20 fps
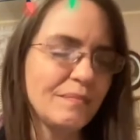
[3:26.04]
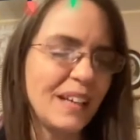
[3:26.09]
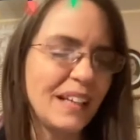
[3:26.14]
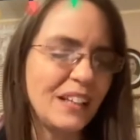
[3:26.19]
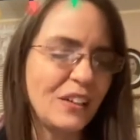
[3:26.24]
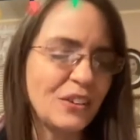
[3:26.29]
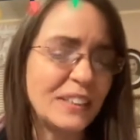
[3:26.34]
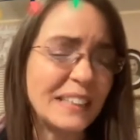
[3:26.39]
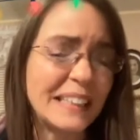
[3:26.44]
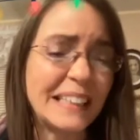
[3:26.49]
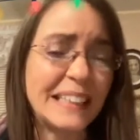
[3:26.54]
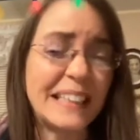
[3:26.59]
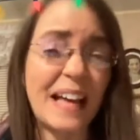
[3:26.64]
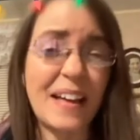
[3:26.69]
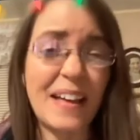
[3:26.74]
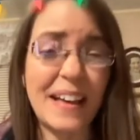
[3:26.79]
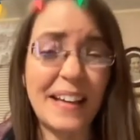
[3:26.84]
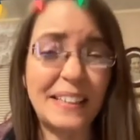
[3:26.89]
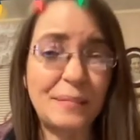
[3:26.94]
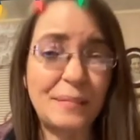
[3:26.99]
Let's get that
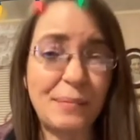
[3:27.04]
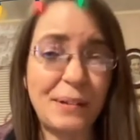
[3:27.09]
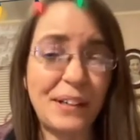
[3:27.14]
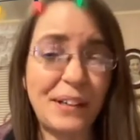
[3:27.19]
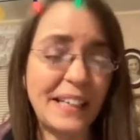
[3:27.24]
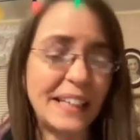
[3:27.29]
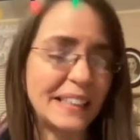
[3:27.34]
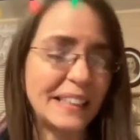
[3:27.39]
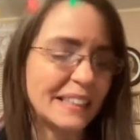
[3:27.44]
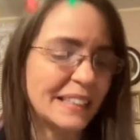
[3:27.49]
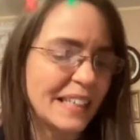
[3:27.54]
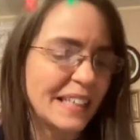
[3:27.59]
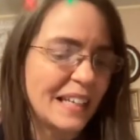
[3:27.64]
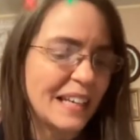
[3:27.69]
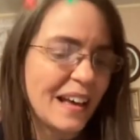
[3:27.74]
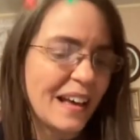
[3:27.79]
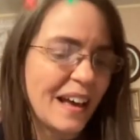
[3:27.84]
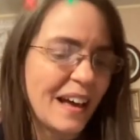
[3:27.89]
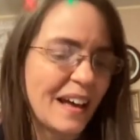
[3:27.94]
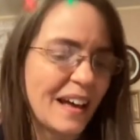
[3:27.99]
experience.
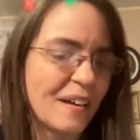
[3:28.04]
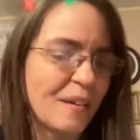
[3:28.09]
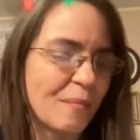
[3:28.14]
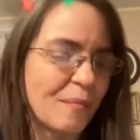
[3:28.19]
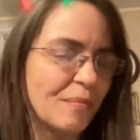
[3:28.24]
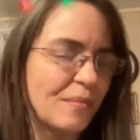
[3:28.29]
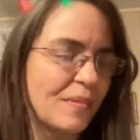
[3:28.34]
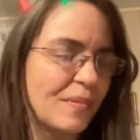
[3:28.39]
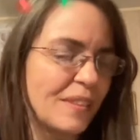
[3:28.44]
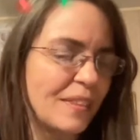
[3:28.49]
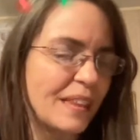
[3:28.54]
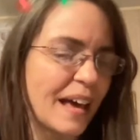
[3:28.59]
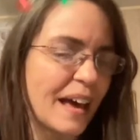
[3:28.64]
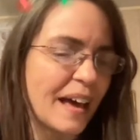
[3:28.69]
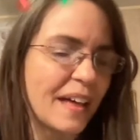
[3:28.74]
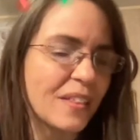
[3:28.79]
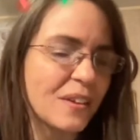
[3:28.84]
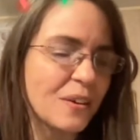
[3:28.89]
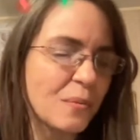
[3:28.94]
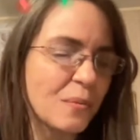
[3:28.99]
The
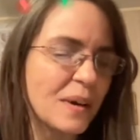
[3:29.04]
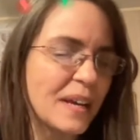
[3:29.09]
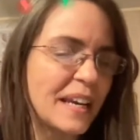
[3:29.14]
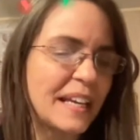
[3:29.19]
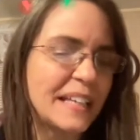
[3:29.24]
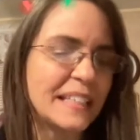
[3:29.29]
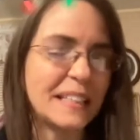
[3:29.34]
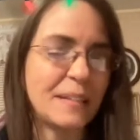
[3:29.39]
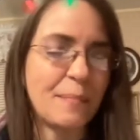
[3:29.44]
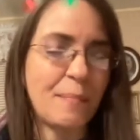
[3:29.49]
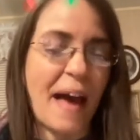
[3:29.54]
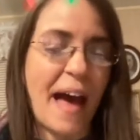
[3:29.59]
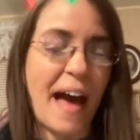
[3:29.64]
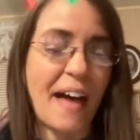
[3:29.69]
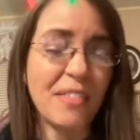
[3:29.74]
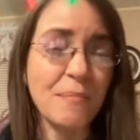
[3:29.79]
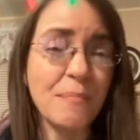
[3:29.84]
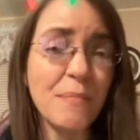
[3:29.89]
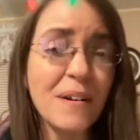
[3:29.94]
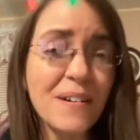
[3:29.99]
other one is the
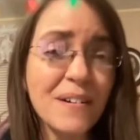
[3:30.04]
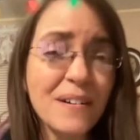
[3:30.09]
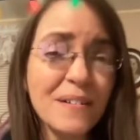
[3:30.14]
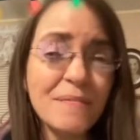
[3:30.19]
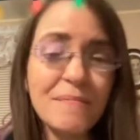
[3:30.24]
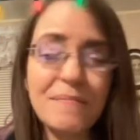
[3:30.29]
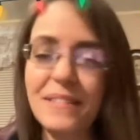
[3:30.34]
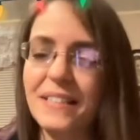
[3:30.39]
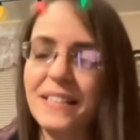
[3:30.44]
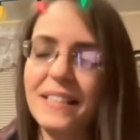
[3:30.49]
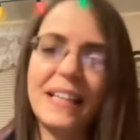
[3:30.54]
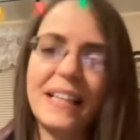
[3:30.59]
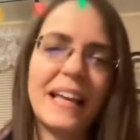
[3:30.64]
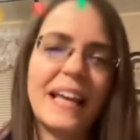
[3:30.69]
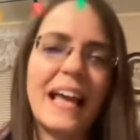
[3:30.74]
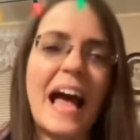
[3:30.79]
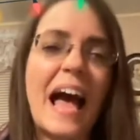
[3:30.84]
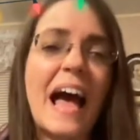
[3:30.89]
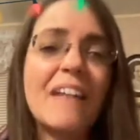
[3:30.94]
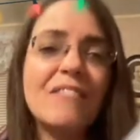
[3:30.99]
bath bombs.
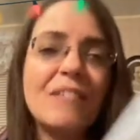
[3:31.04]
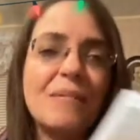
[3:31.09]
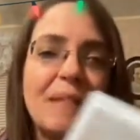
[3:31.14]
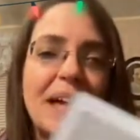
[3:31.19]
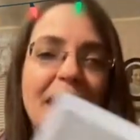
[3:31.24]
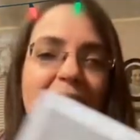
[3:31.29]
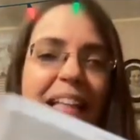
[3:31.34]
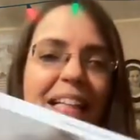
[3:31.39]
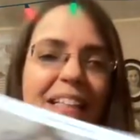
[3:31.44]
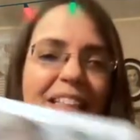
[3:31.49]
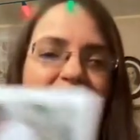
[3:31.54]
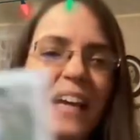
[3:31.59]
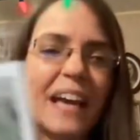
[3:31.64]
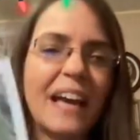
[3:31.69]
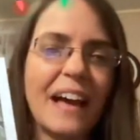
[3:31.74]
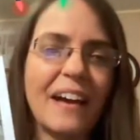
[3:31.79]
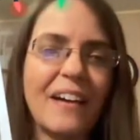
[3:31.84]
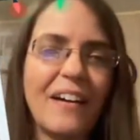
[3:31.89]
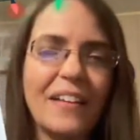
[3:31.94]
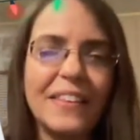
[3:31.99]
I haven't made these yet.
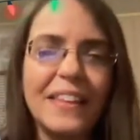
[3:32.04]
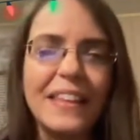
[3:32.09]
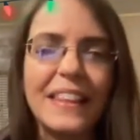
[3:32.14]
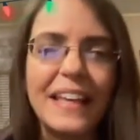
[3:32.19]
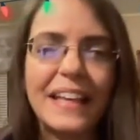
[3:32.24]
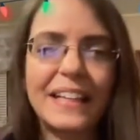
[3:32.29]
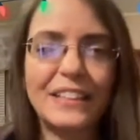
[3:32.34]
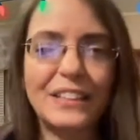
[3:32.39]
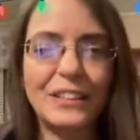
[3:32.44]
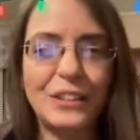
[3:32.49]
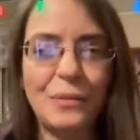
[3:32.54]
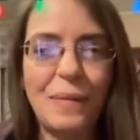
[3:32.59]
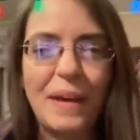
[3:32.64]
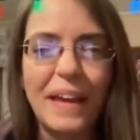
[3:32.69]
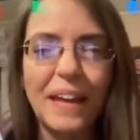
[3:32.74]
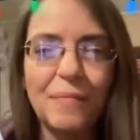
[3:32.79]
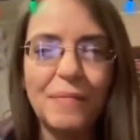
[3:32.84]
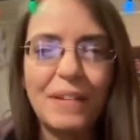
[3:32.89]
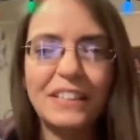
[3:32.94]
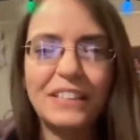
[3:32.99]
I got the things to make
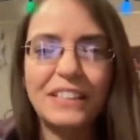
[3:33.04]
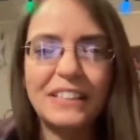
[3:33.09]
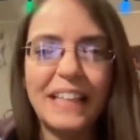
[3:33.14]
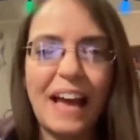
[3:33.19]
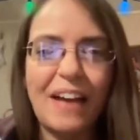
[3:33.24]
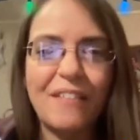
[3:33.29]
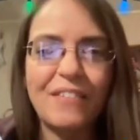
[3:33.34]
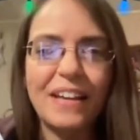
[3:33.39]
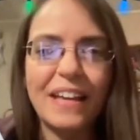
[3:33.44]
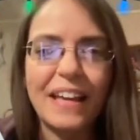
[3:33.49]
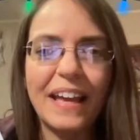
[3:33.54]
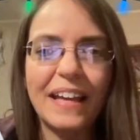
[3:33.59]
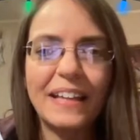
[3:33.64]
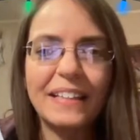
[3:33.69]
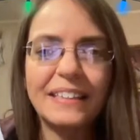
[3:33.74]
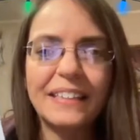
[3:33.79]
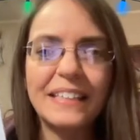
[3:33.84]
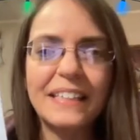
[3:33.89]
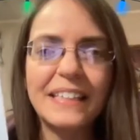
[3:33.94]
them, and I just haven't yet.